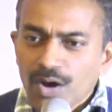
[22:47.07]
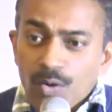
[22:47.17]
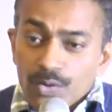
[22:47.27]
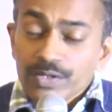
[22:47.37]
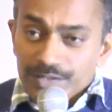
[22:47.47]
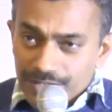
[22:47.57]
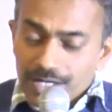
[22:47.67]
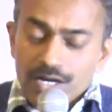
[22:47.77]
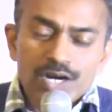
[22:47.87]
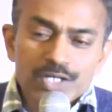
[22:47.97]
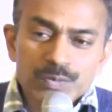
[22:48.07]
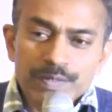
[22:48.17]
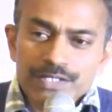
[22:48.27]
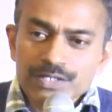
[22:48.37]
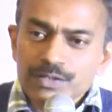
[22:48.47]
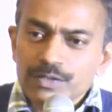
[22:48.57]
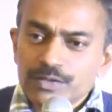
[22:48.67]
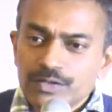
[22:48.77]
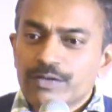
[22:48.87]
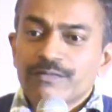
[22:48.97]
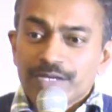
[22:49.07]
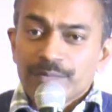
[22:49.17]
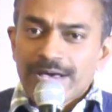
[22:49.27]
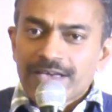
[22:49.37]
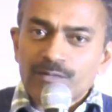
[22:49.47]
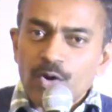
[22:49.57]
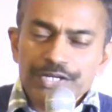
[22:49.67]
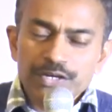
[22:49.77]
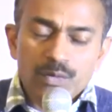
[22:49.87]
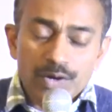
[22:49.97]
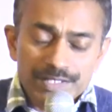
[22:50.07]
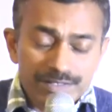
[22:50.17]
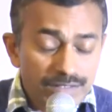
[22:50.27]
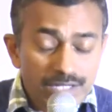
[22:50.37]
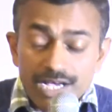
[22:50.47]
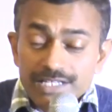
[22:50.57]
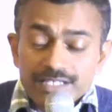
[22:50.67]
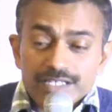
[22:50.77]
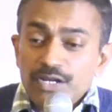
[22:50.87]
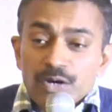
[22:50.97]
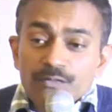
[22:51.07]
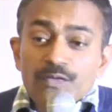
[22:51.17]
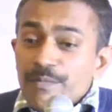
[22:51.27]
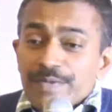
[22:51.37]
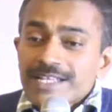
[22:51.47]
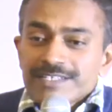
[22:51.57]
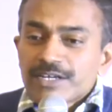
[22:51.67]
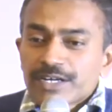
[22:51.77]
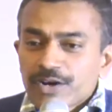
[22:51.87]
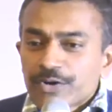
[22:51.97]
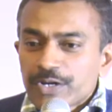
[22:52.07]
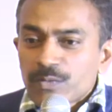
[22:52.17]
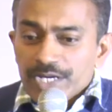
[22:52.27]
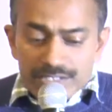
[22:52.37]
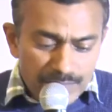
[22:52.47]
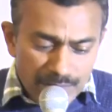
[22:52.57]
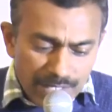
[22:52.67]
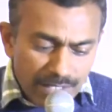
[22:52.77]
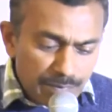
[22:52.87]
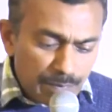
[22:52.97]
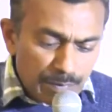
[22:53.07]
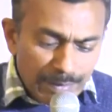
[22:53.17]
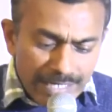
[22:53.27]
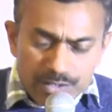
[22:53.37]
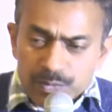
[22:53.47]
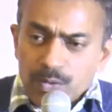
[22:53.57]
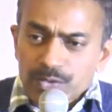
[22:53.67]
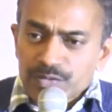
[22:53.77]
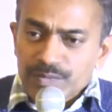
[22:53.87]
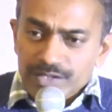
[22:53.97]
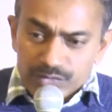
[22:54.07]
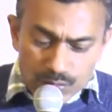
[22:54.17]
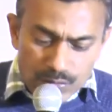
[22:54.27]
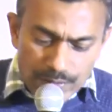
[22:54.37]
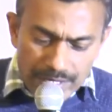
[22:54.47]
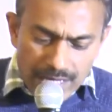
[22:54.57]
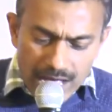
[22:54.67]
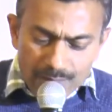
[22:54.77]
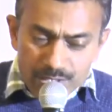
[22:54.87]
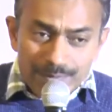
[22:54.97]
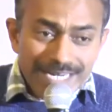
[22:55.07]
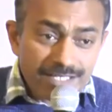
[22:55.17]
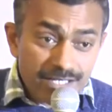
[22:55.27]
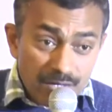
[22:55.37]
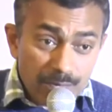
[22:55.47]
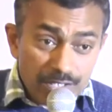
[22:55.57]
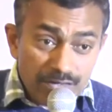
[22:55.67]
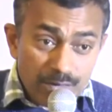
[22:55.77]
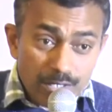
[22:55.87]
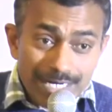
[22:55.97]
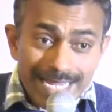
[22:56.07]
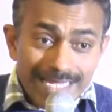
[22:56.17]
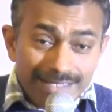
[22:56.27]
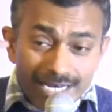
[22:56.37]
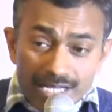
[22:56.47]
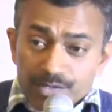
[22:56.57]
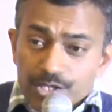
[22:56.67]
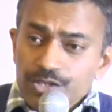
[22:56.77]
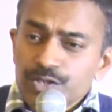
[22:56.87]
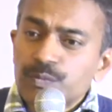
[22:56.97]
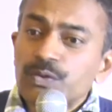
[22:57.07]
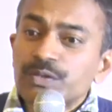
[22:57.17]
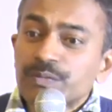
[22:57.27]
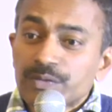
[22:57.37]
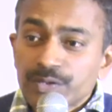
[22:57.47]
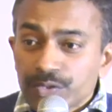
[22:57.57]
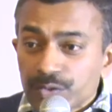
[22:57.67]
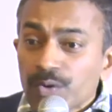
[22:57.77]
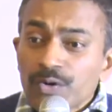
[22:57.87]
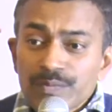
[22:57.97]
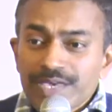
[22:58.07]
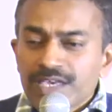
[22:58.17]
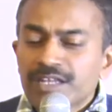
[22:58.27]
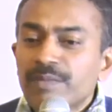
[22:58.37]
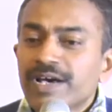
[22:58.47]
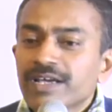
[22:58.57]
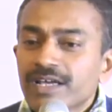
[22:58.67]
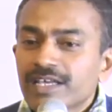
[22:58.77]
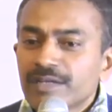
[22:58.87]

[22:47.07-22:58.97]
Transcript: "Oh, did God speak to you by audio voice?" I said, "No, for me it's not an audio voice. Maybe He might have spoke to me through. I was meditating upon the word that He just put you or me in my